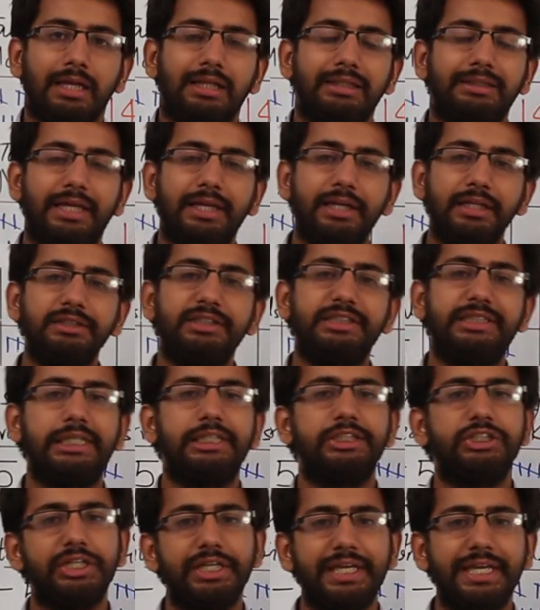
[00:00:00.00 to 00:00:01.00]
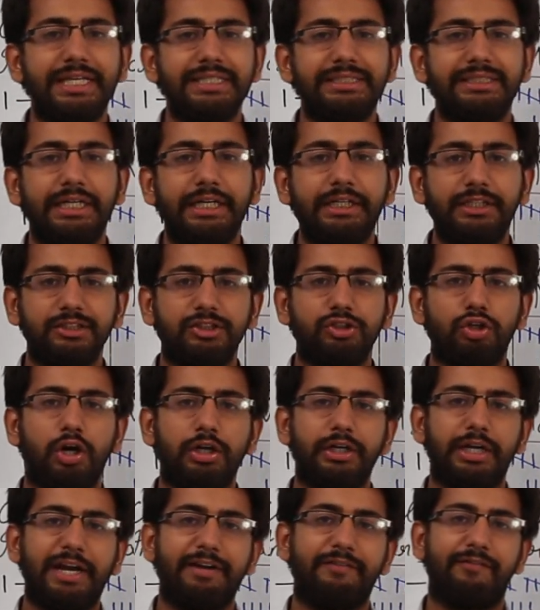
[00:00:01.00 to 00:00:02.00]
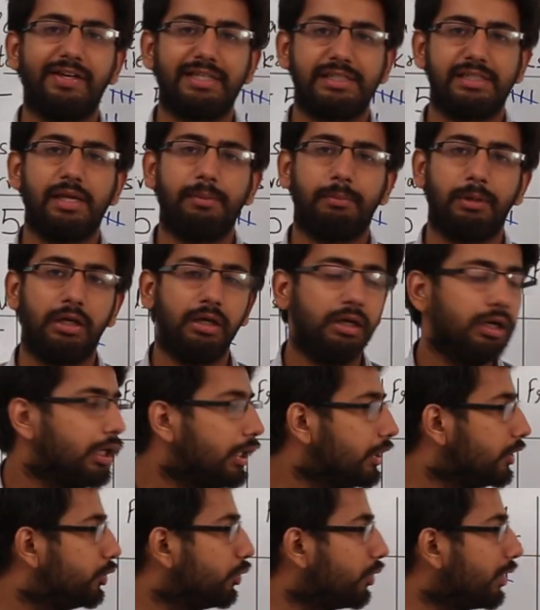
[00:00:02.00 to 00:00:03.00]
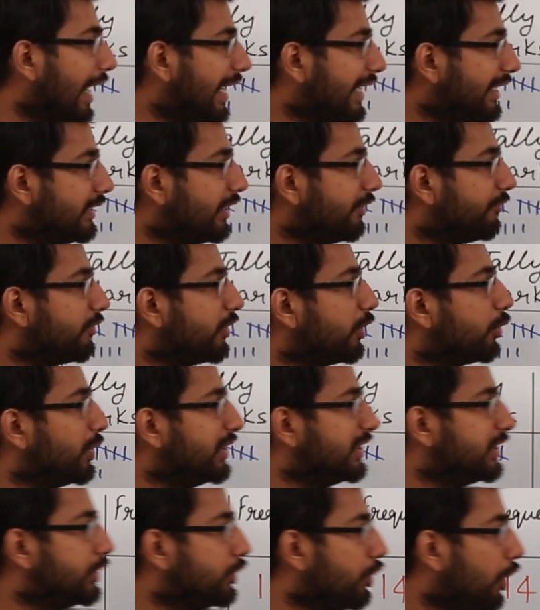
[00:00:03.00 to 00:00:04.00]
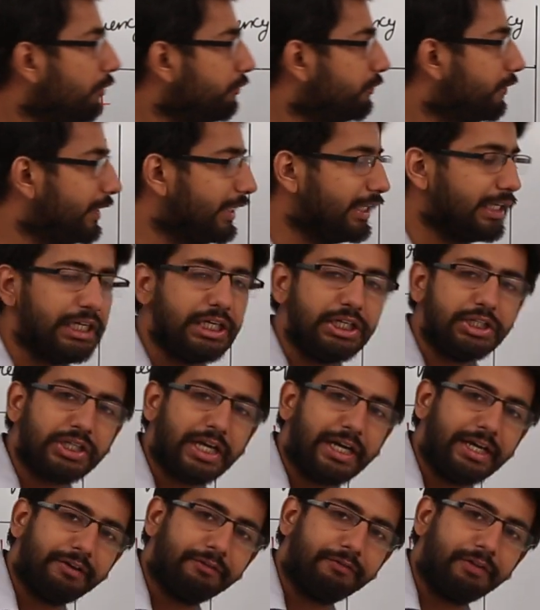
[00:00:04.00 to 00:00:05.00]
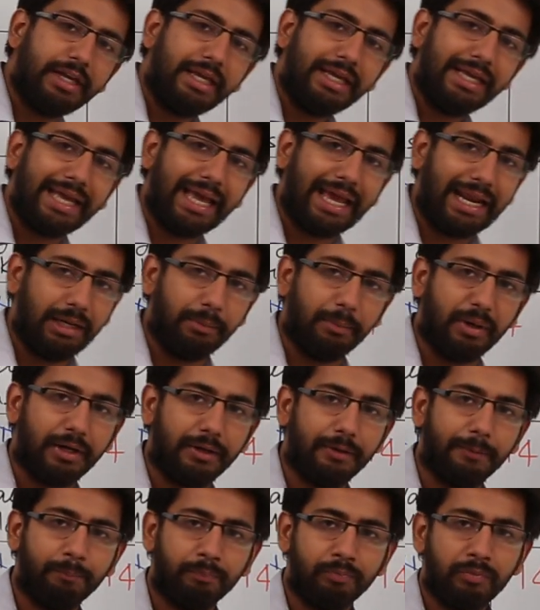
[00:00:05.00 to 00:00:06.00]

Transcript: Then in such a case, it is not advisable to write the frequency of each and every element.